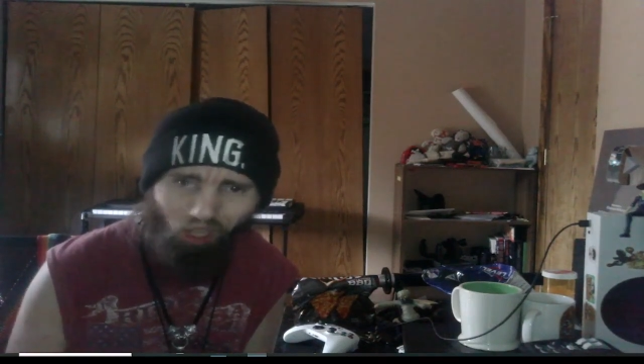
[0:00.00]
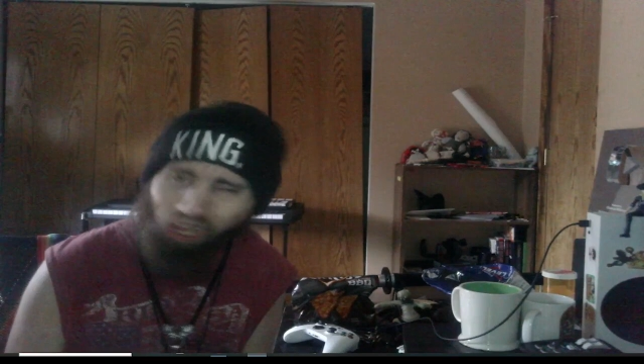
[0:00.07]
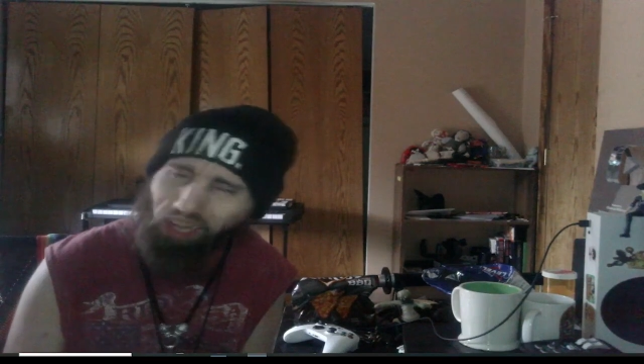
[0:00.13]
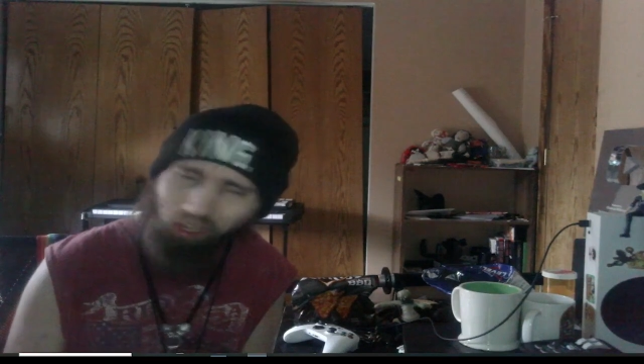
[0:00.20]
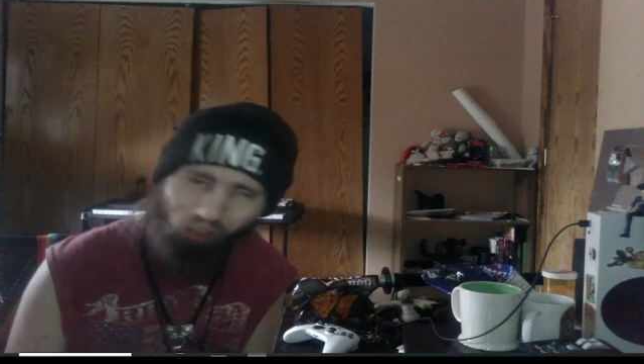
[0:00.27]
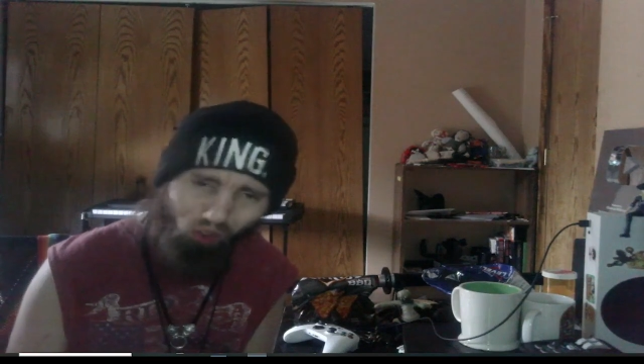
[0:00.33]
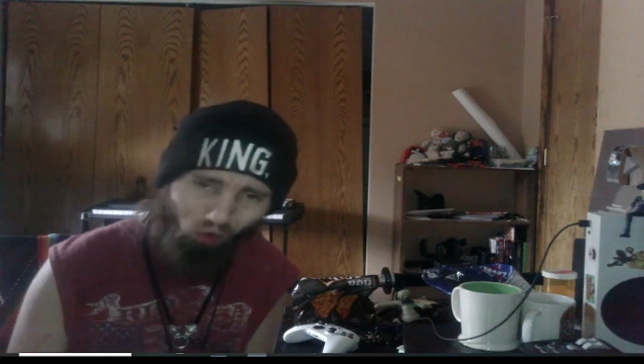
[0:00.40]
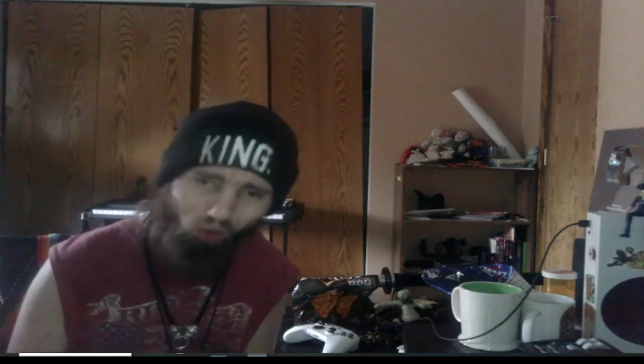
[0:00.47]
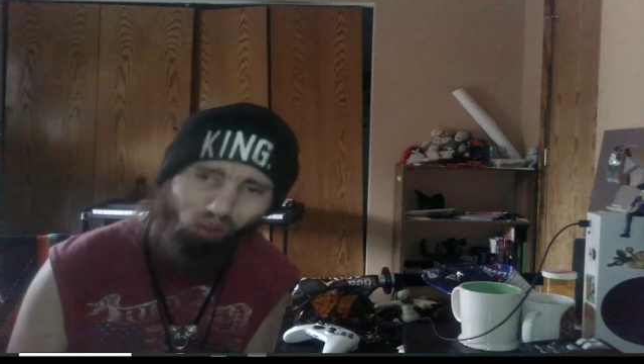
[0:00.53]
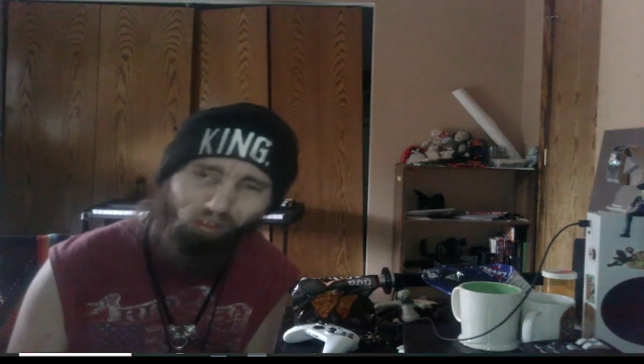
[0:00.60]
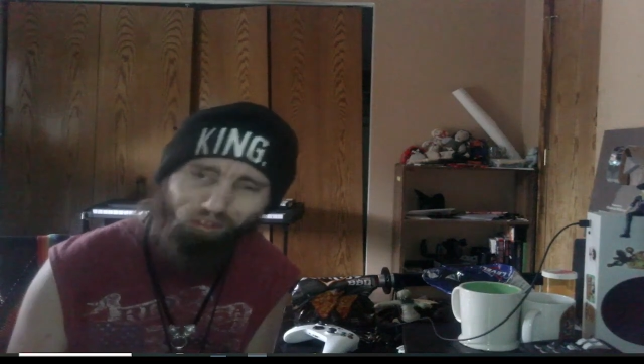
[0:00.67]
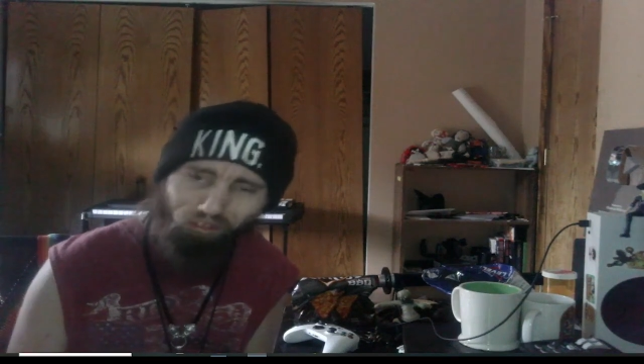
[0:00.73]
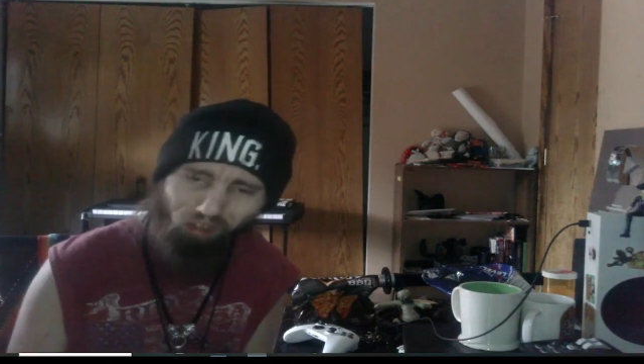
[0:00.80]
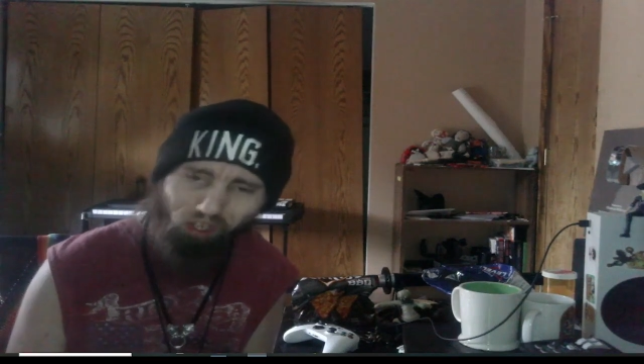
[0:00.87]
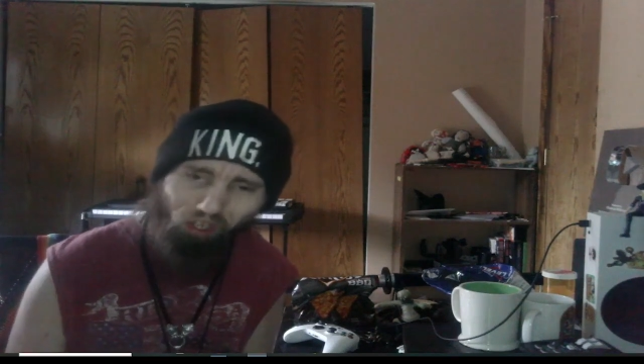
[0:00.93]
and do the
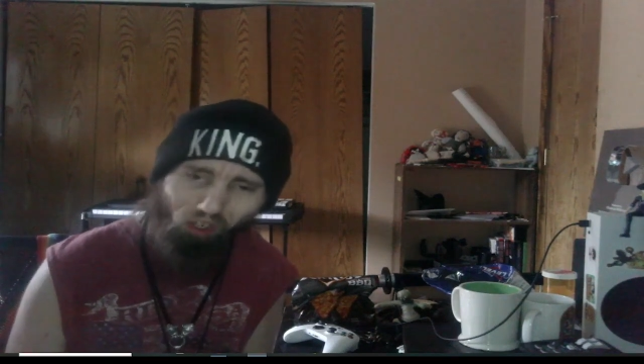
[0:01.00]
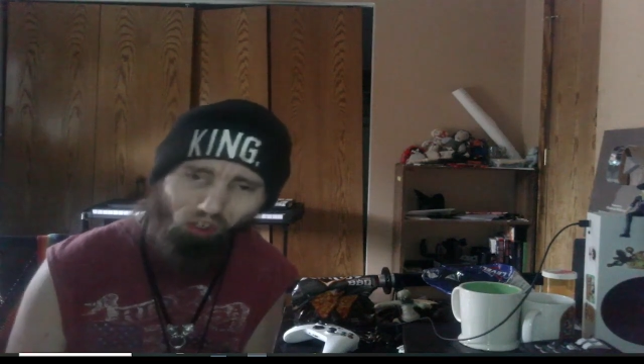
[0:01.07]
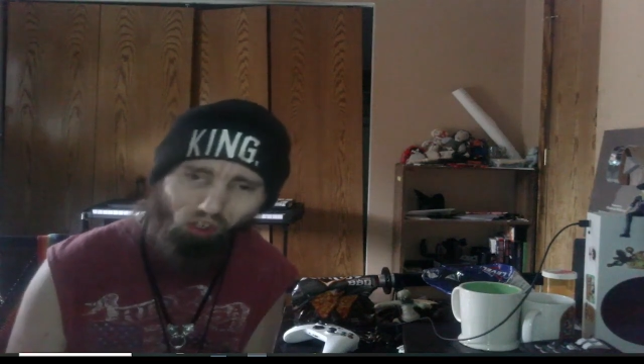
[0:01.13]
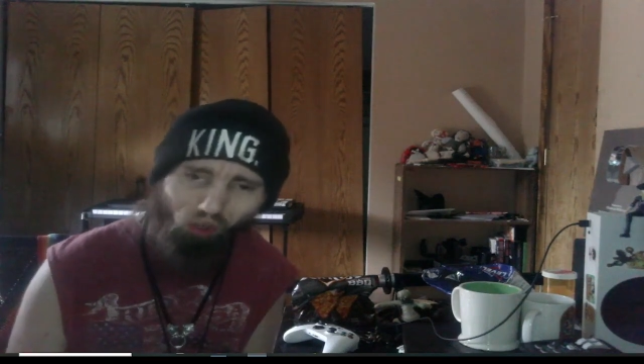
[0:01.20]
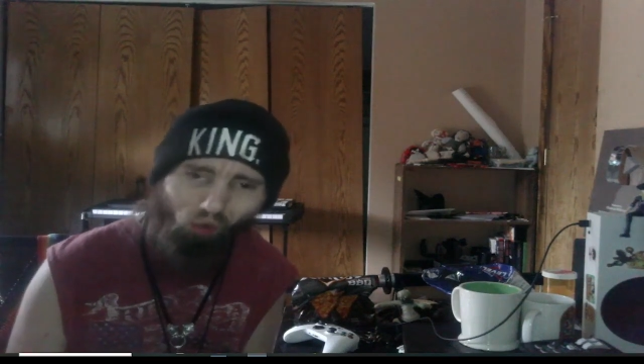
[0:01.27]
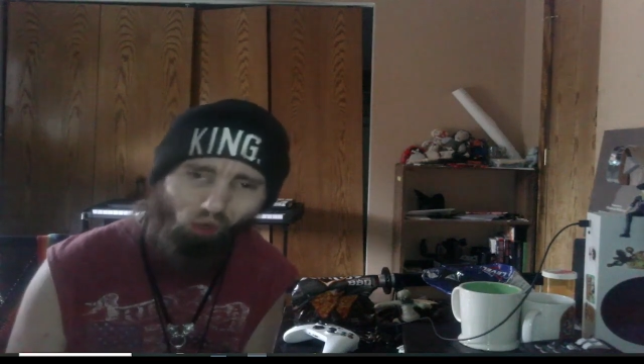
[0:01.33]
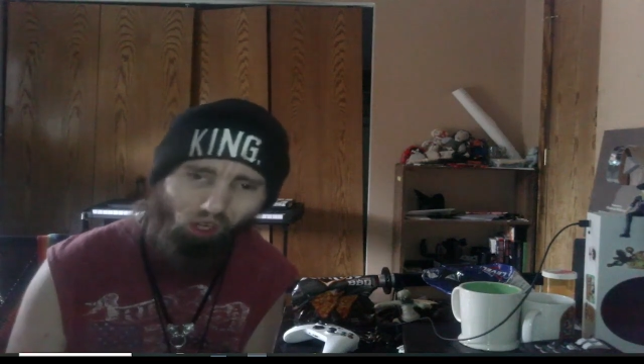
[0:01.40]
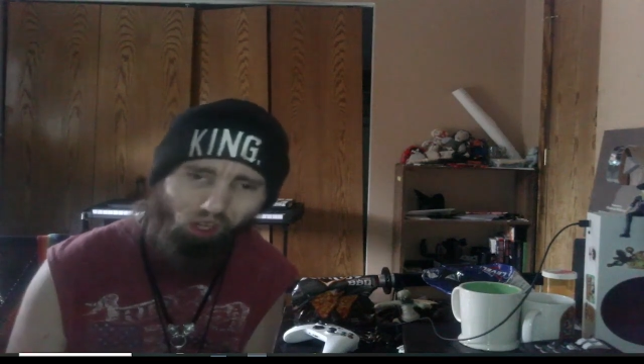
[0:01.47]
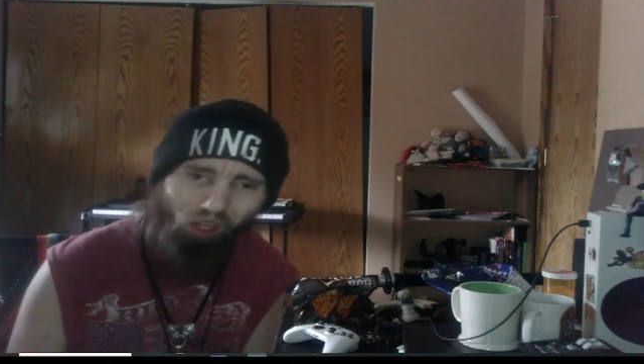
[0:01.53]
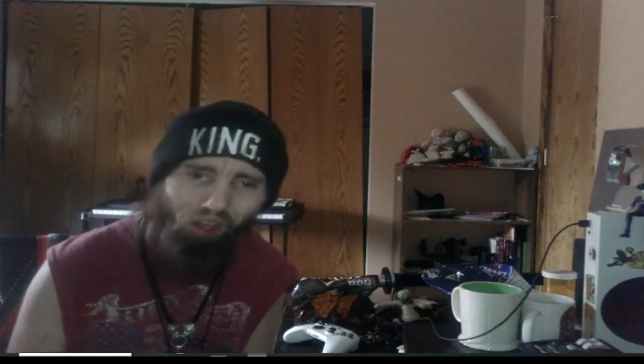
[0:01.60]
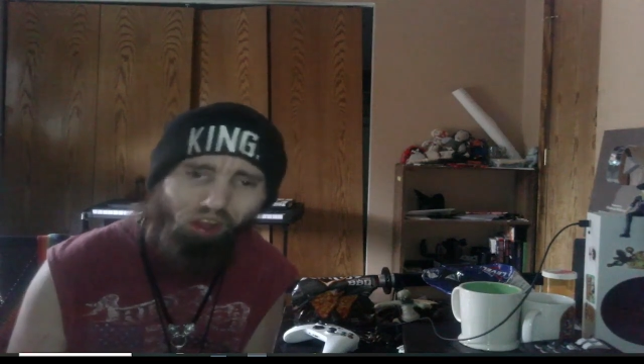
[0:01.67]
shit you're doing.